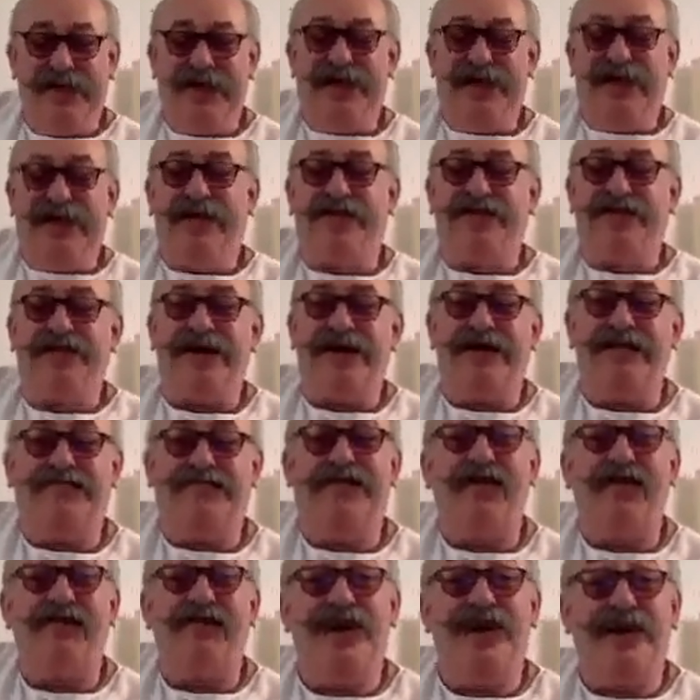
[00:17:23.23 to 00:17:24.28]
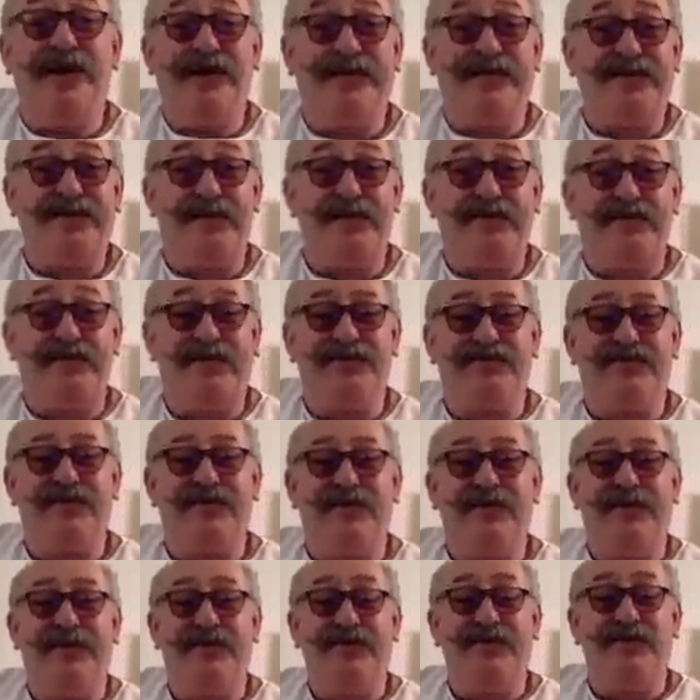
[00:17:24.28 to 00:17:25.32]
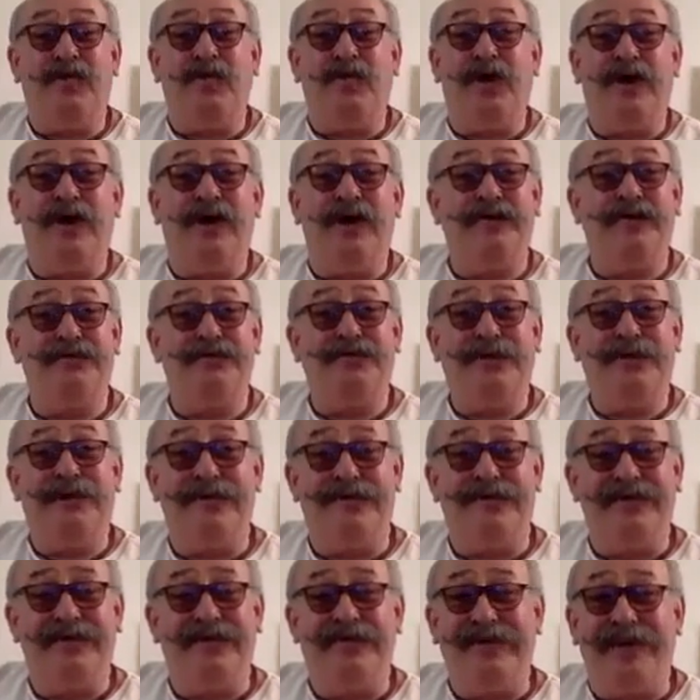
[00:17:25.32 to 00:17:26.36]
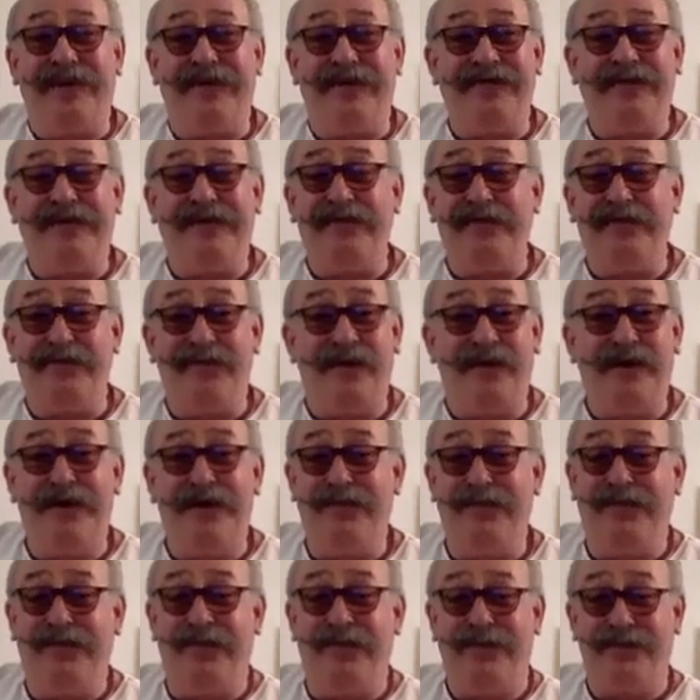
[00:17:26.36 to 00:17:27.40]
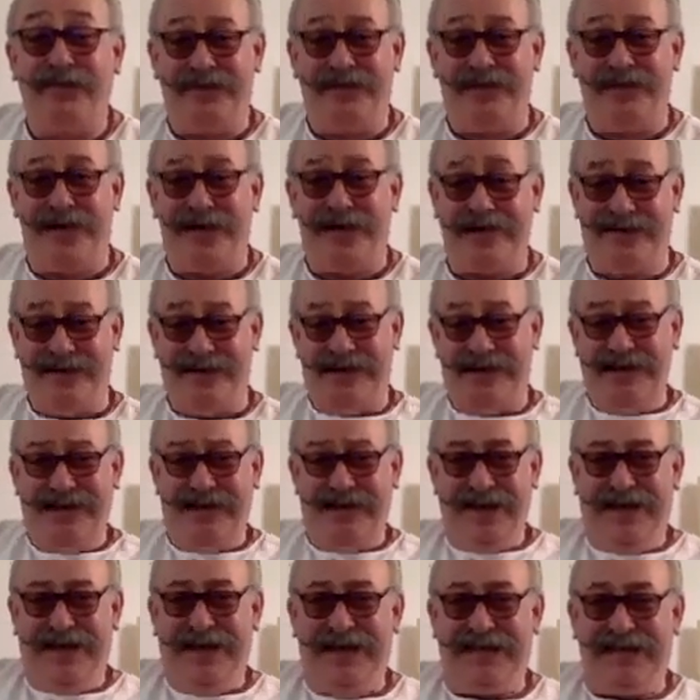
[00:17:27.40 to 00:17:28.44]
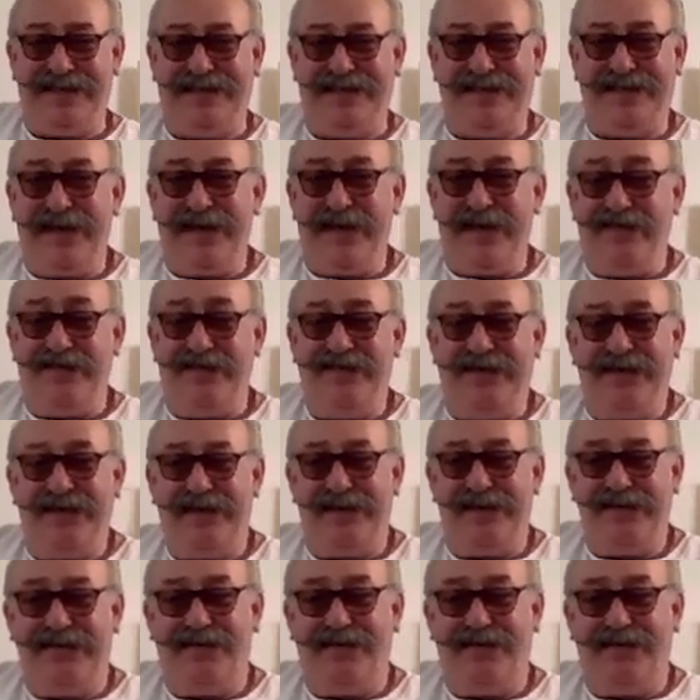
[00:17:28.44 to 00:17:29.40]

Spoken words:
it's Bob Marley's "So Much Trouble in the World." We don't even have to give a purport to that. It's kind of